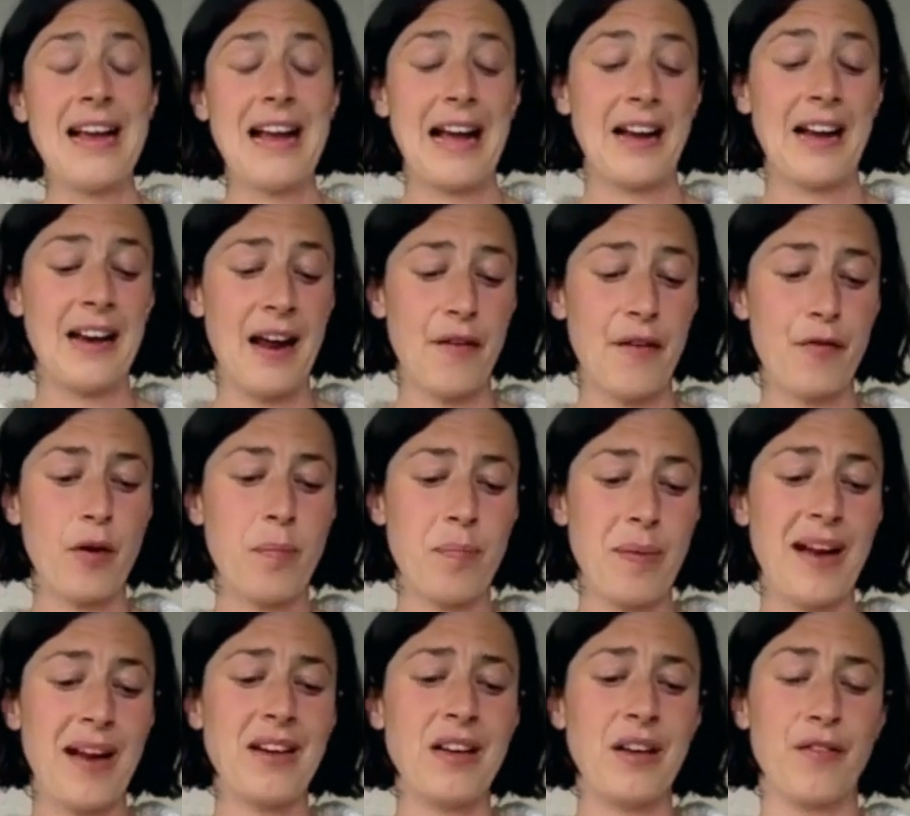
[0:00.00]
and every
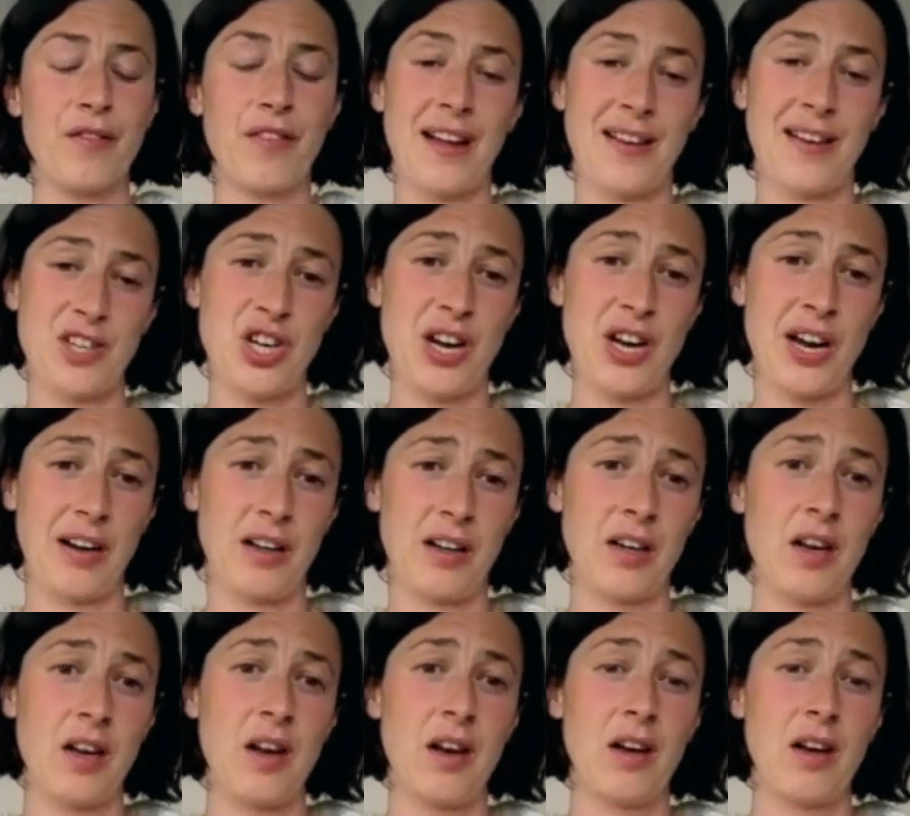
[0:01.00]
penny of that check
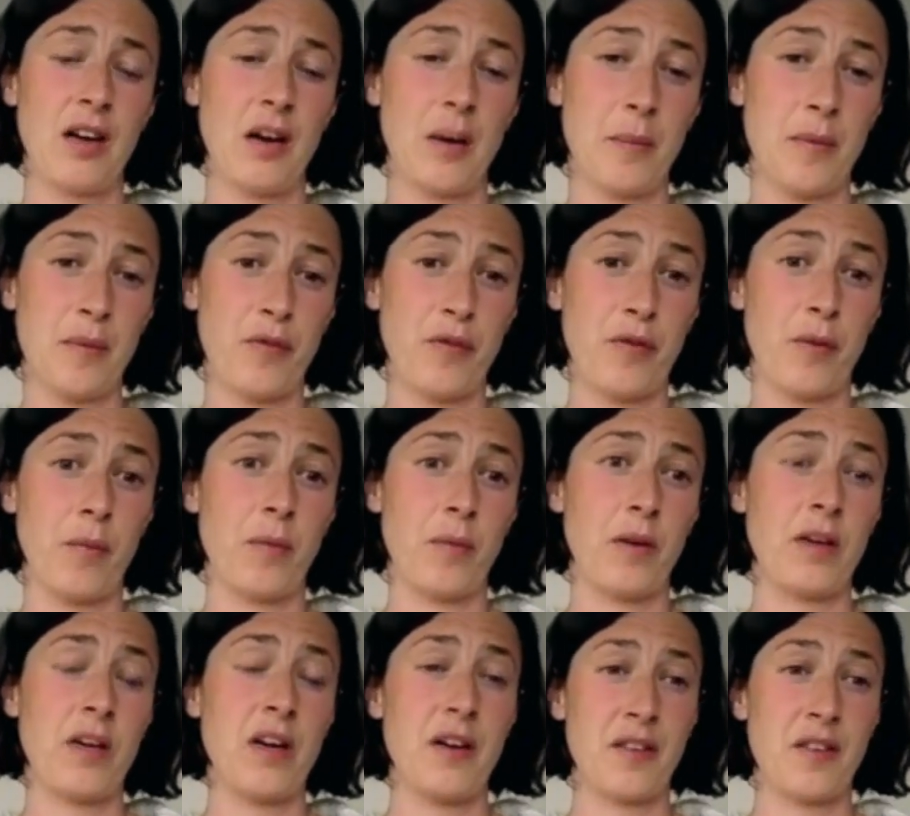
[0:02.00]
comes from
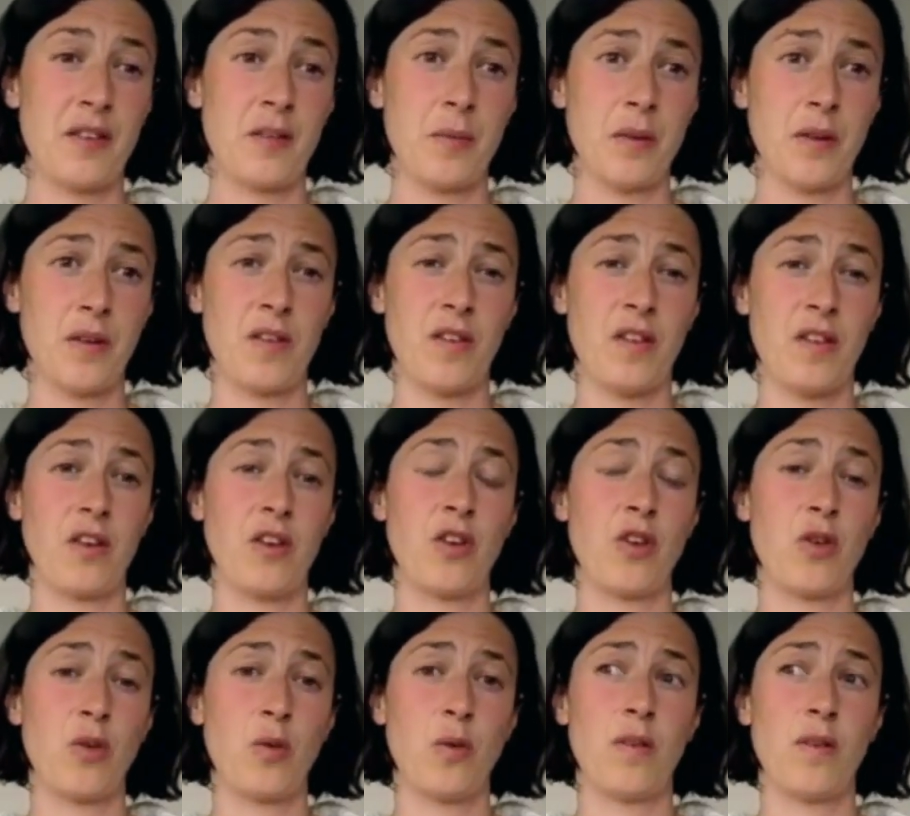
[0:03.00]
customers
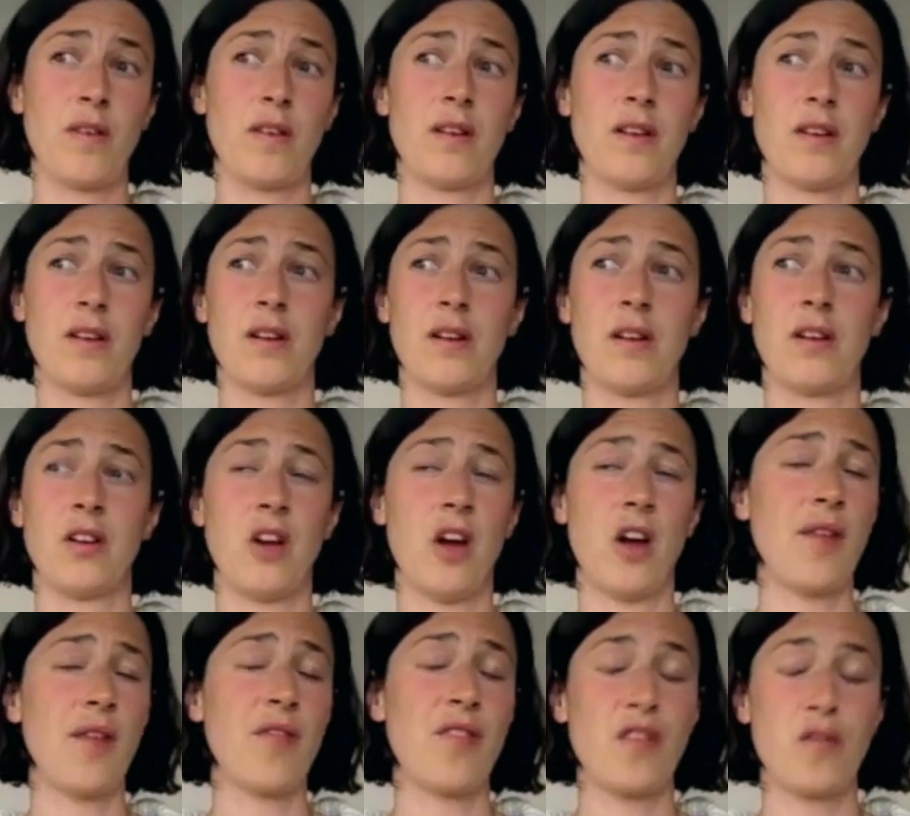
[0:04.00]
whose
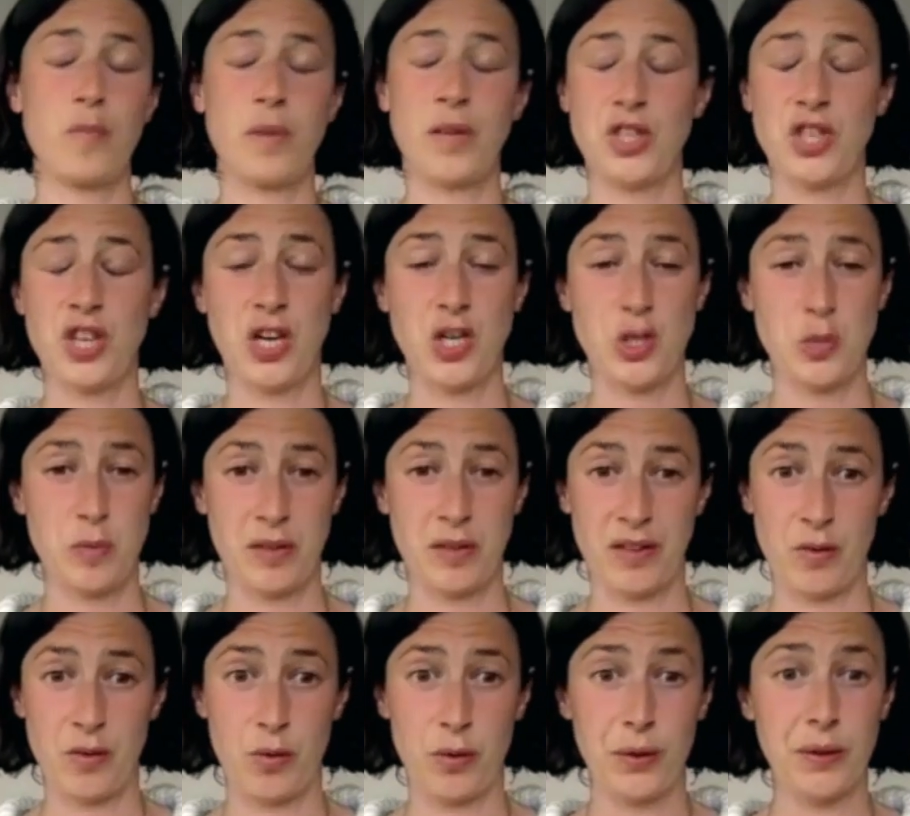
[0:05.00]
lives have been changed by
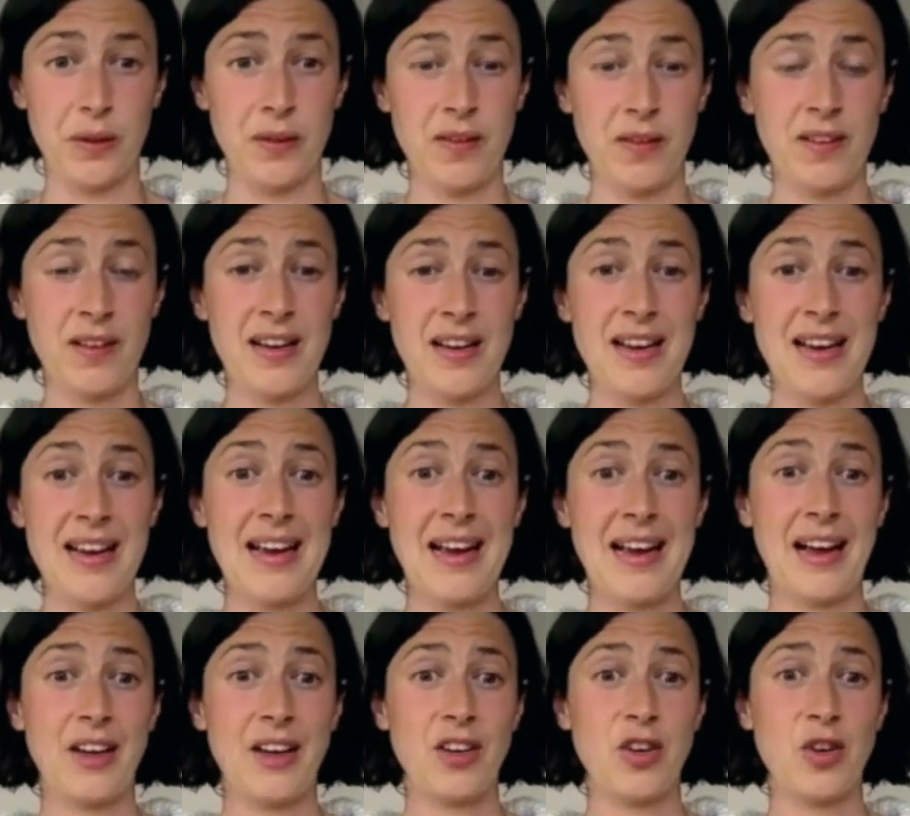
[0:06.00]
the oils,
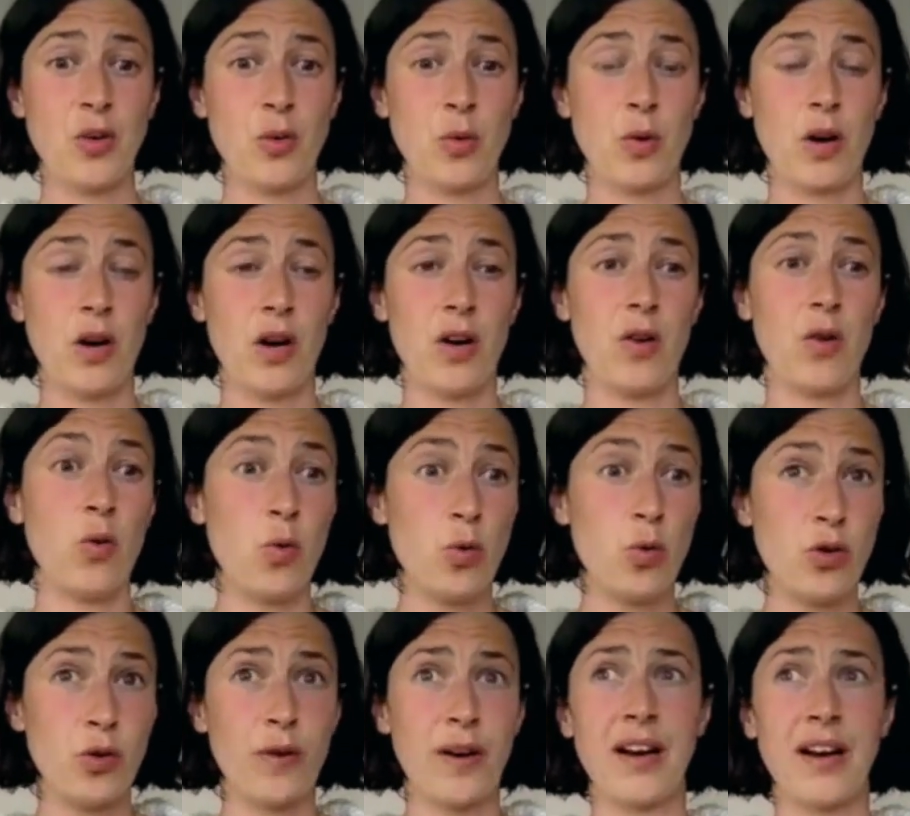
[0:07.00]
and who are
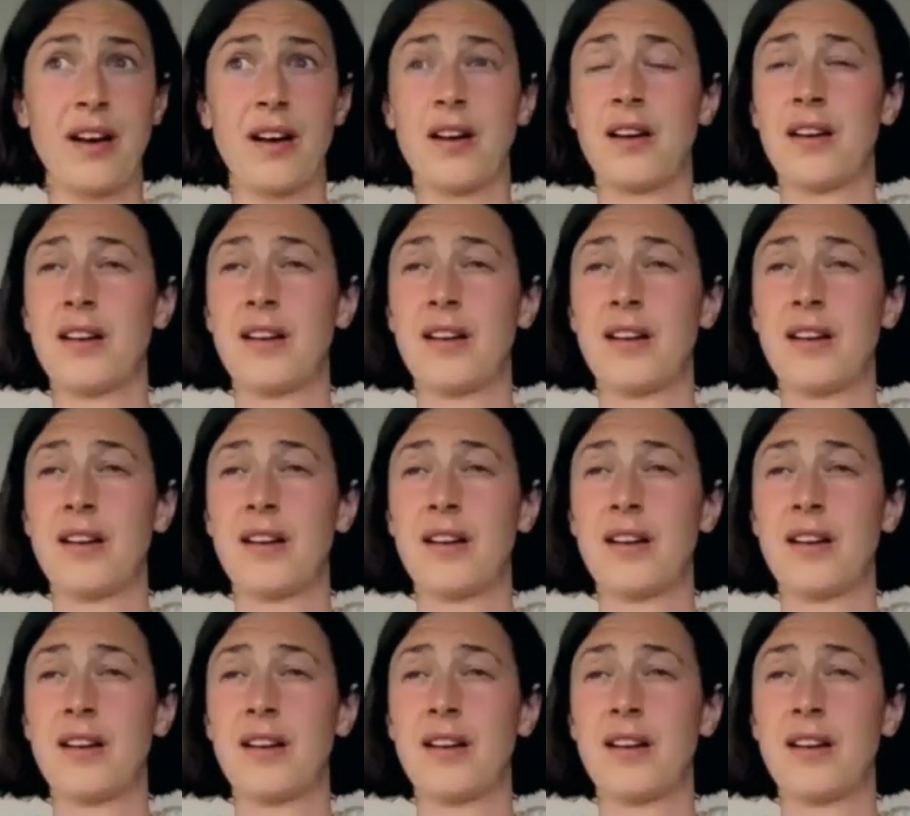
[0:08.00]
ordering